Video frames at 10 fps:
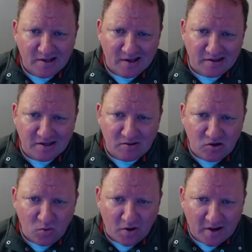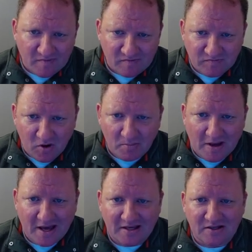and then you want to have a
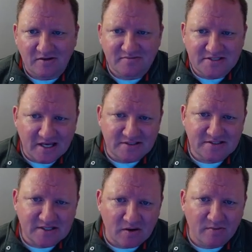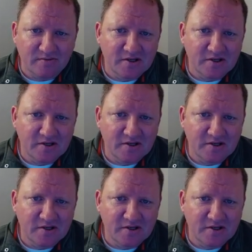fallback of sans serif.